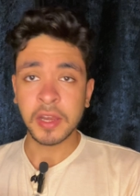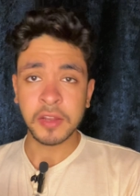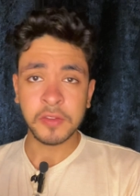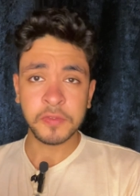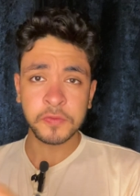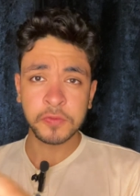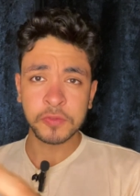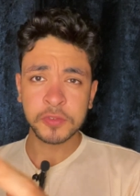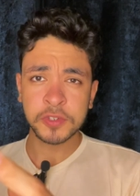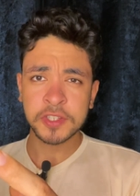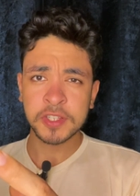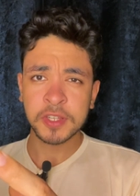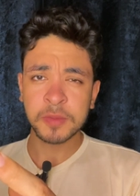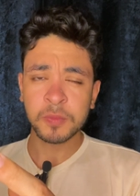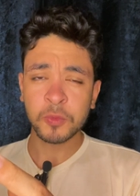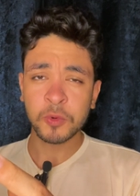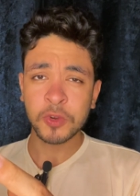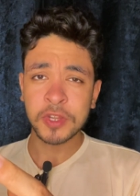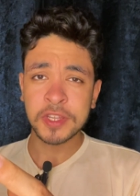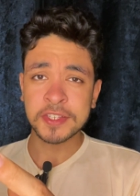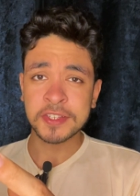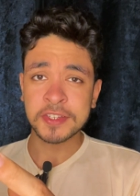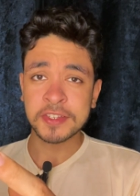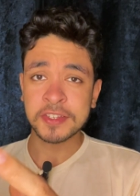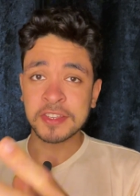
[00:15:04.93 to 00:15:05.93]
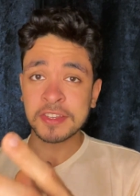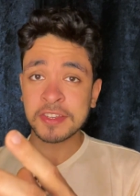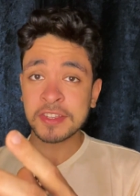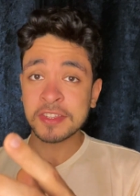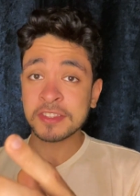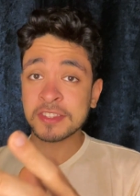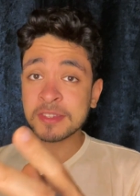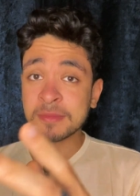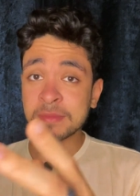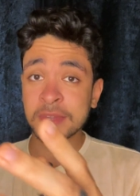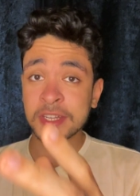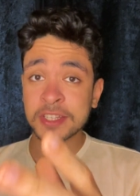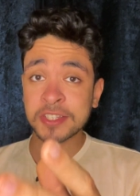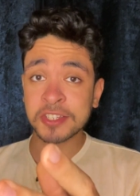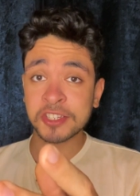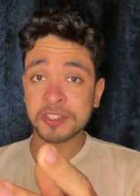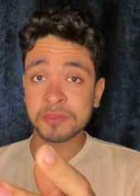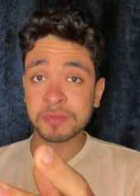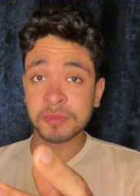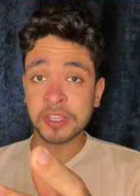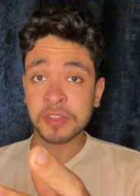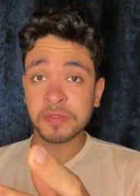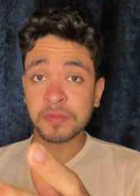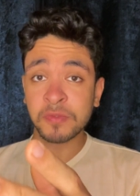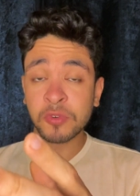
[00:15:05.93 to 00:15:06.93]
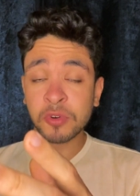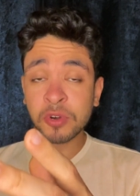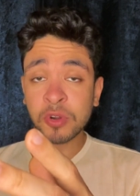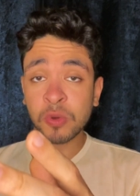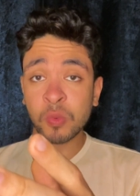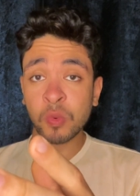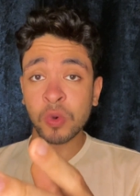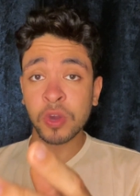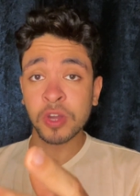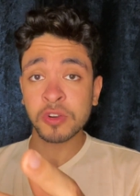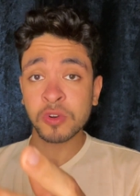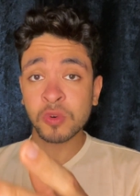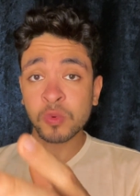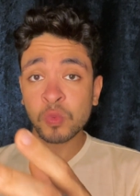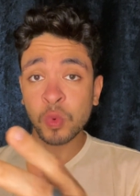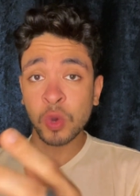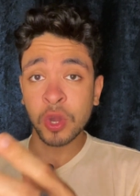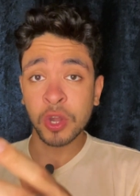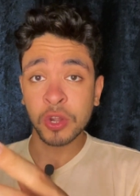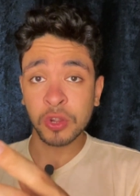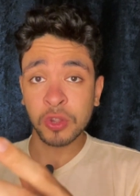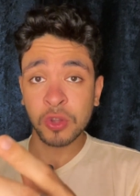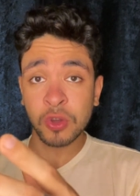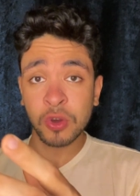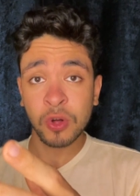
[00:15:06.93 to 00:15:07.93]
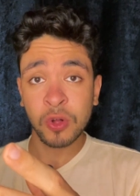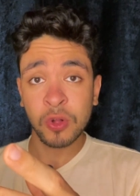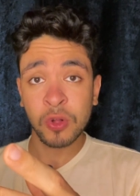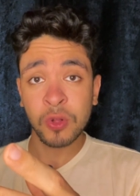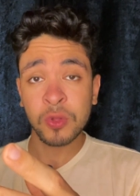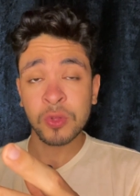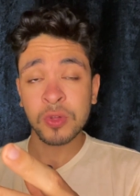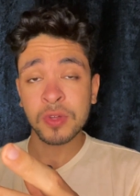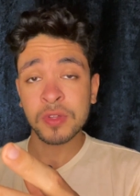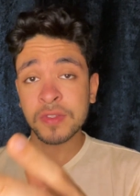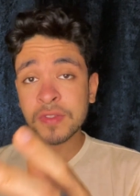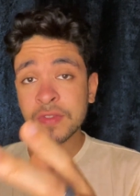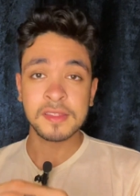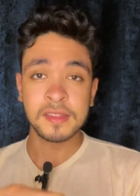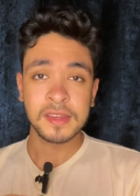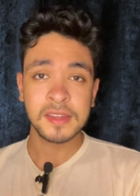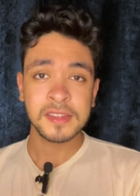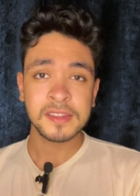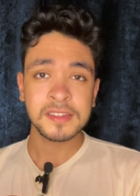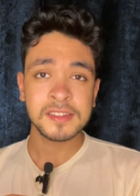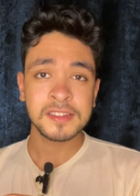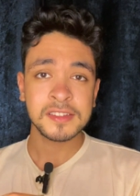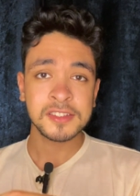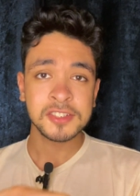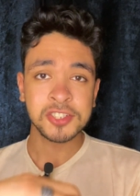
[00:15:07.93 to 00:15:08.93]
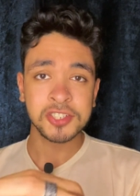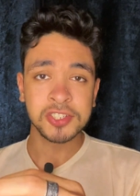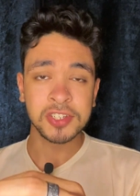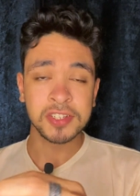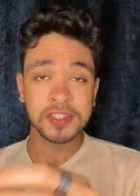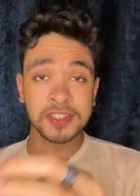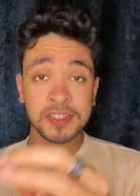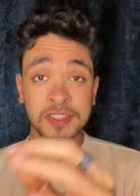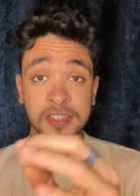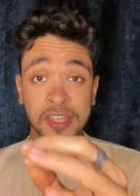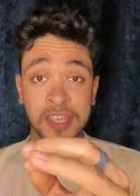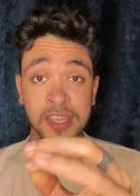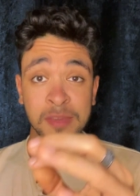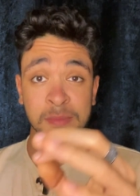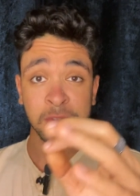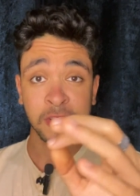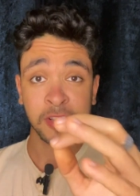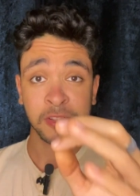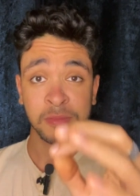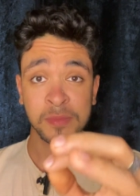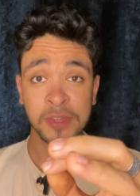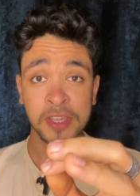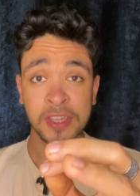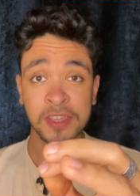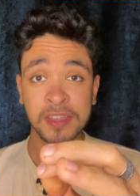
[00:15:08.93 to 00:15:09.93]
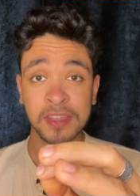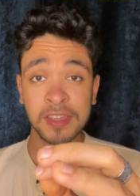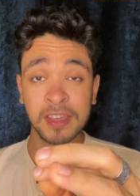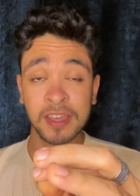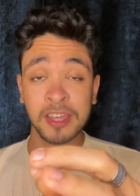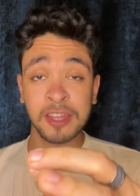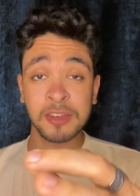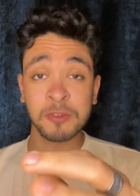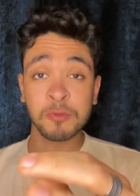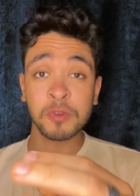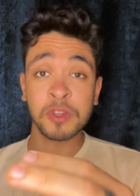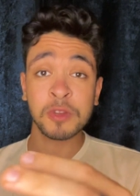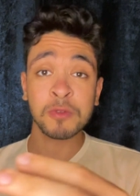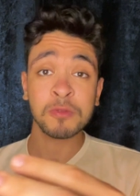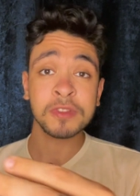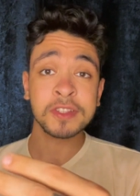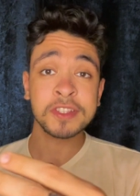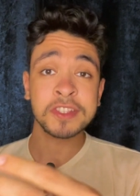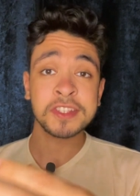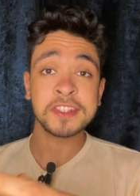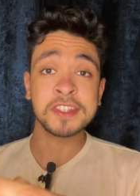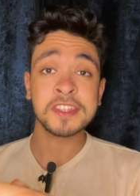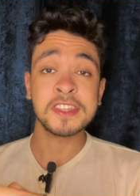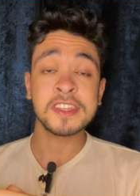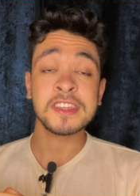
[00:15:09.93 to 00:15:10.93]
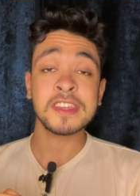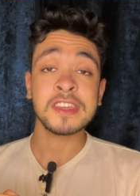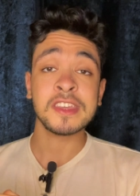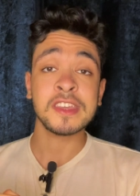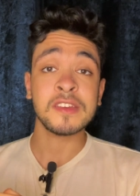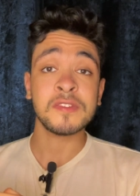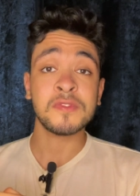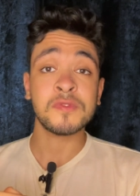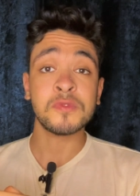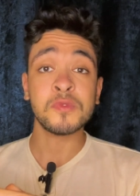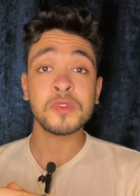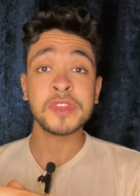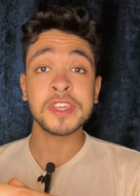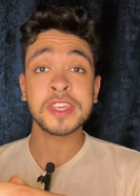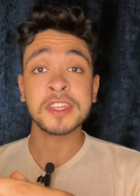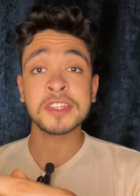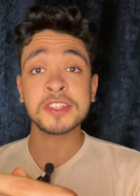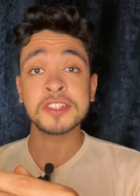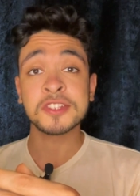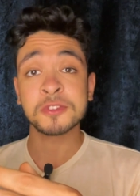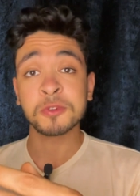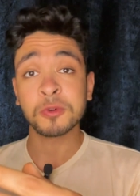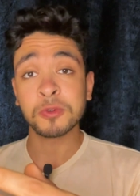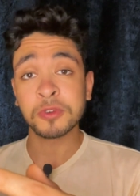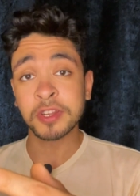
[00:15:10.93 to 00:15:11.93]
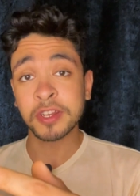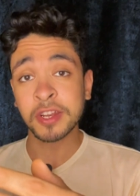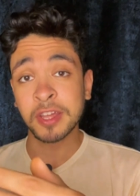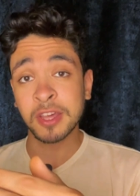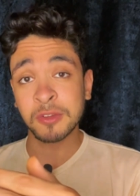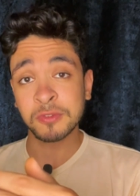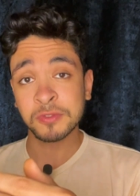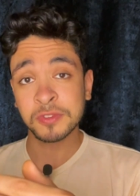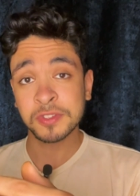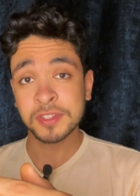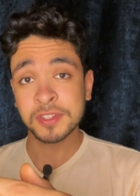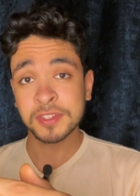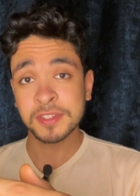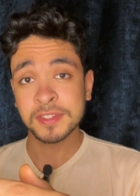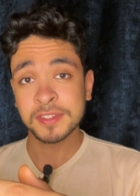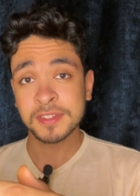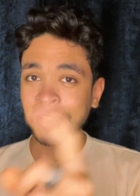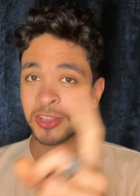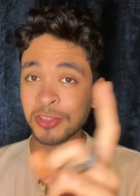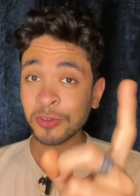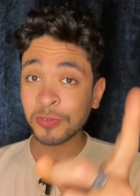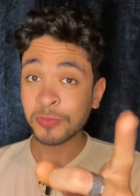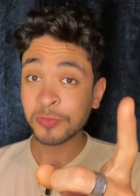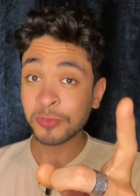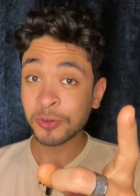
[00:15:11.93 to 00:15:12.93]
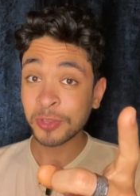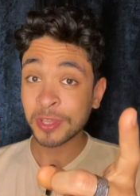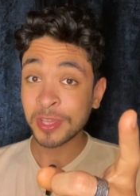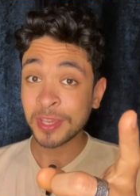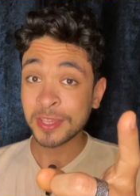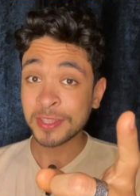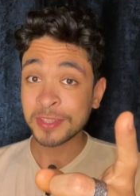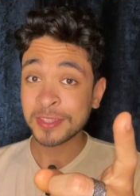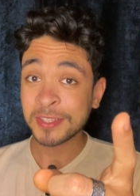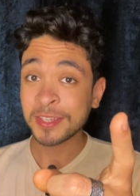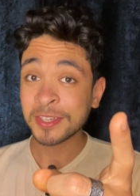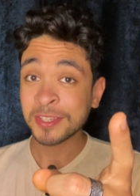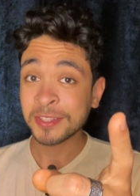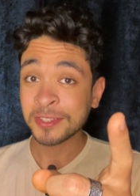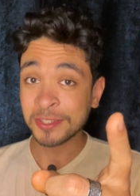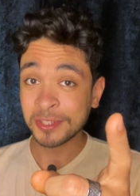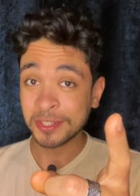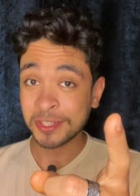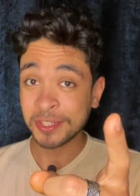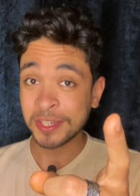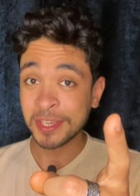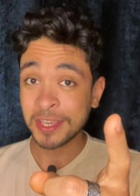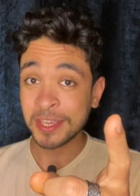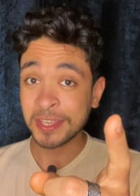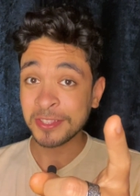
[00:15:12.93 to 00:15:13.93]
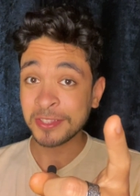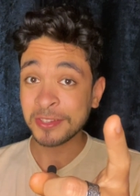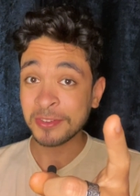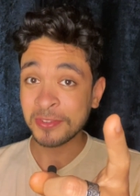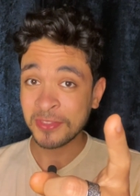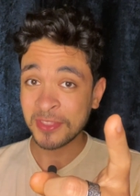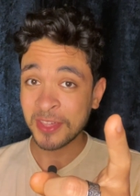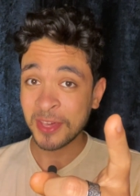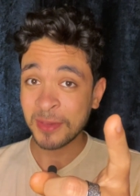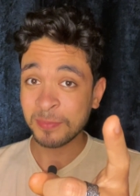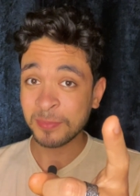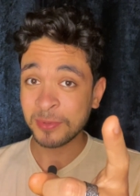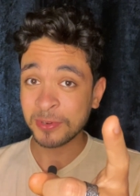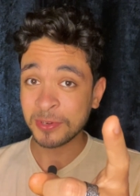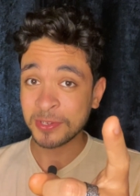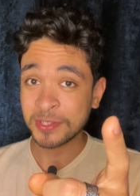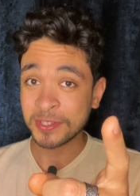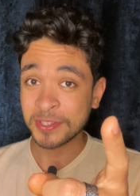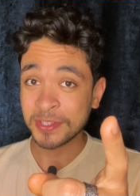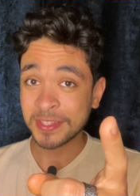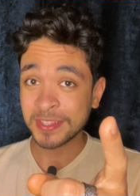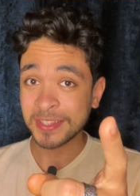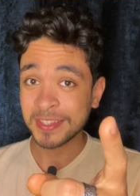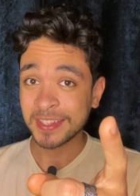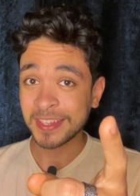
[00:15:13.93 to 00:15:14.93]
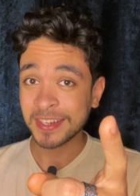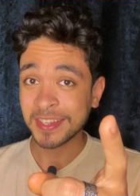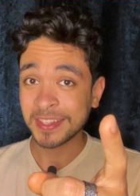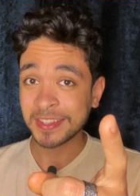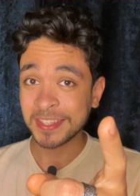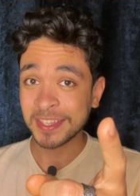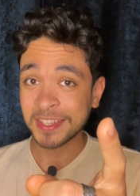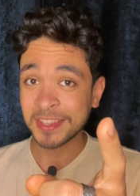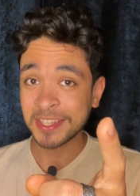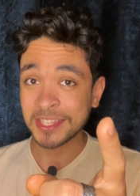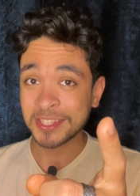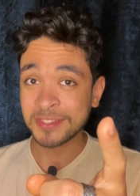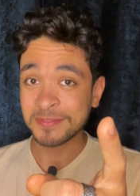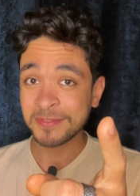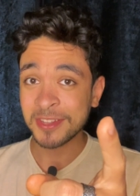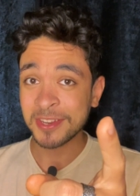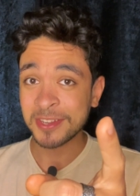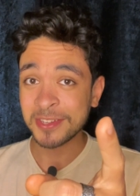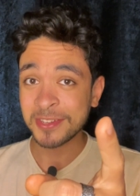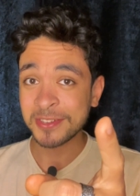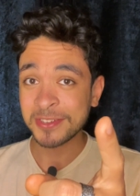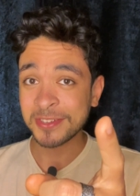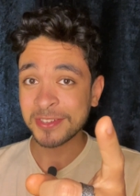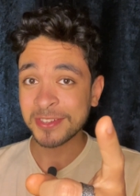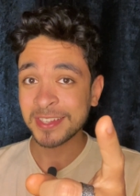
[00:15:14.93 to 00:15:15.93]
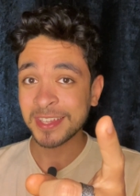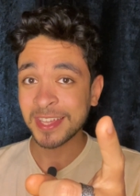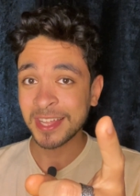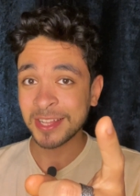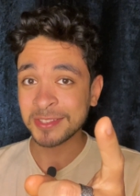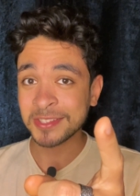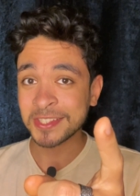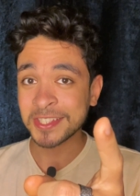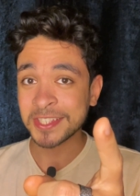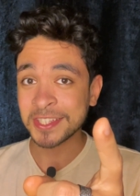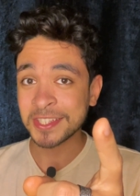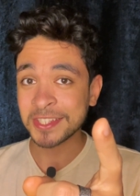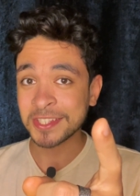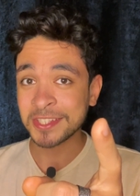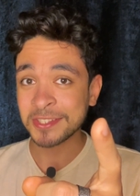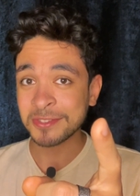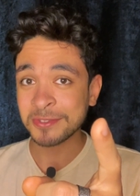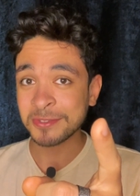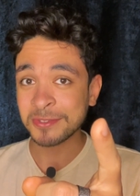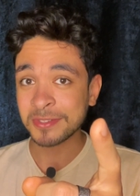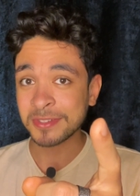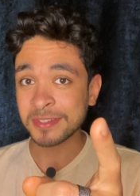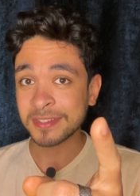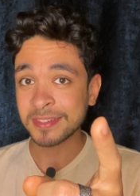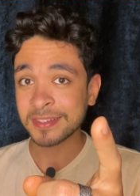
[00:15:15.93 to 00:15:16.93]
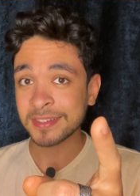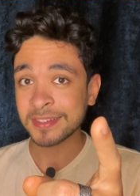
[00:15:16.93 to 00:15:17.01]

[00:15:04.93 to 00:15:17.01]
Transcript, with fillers: and if for some reason you need to message me for a one-on-one call, then just email me and we will see if we can sort it out. And don't forget to cheat on that person. And until next video, I'll see you soon.